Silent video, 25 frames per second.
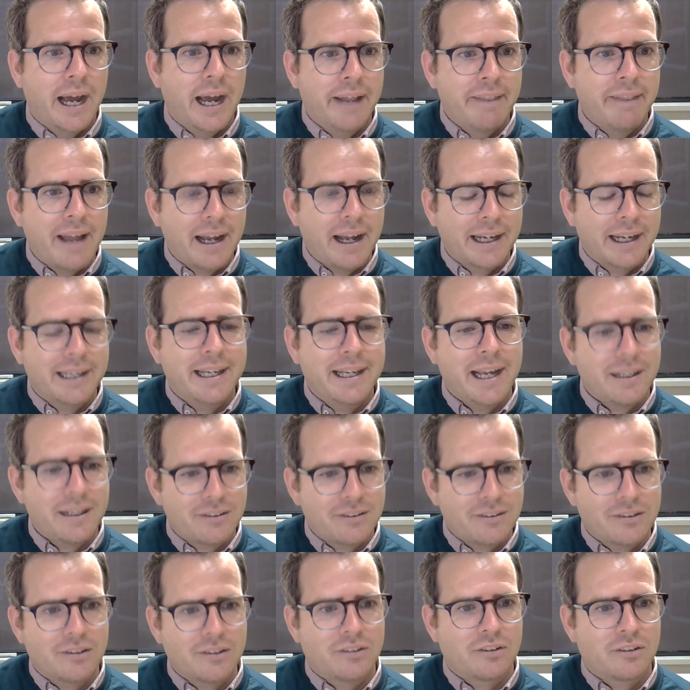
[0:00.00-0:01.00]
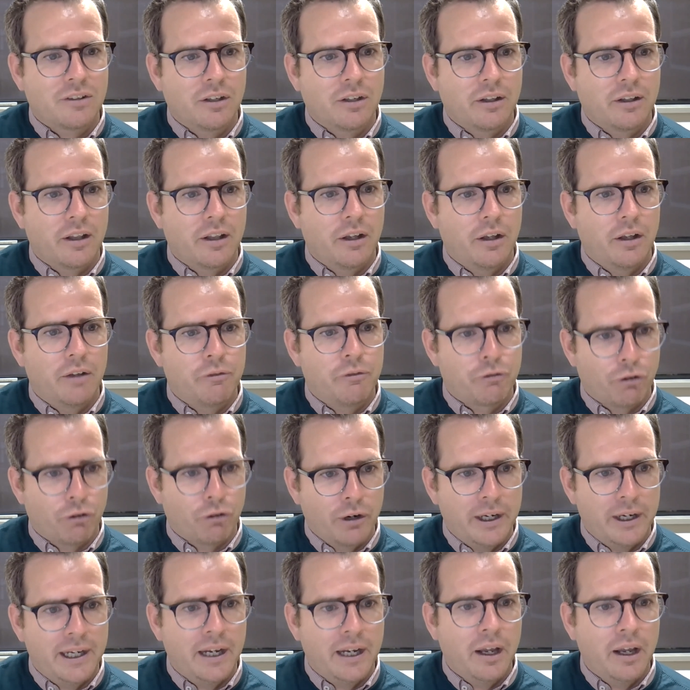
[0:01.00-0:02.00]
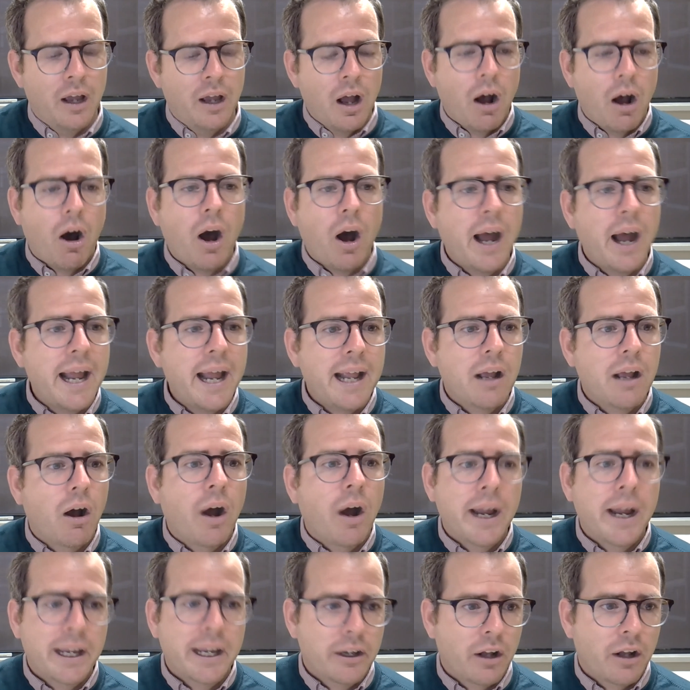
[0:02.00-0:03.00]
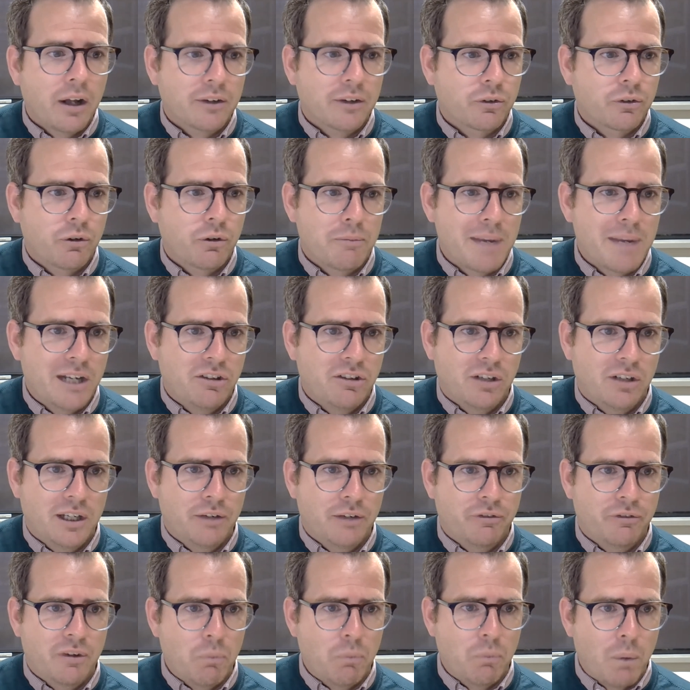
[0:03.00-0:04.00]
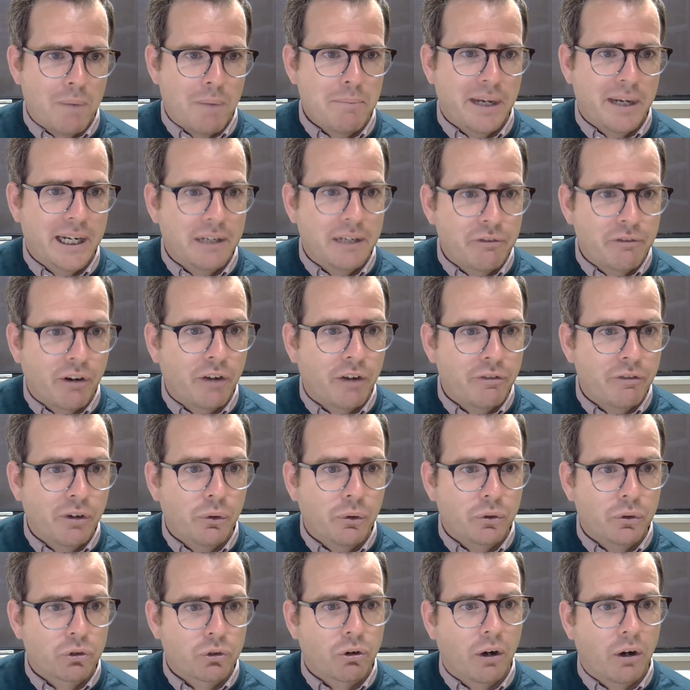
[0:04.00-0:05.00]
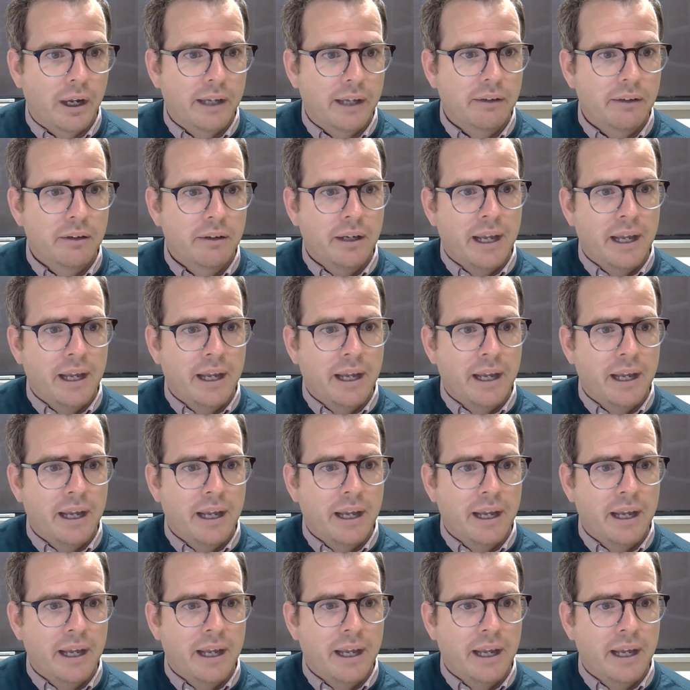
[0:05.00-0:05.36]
And that gets us to the three. I, I could ask for a major gift in one meet if I feel it's right.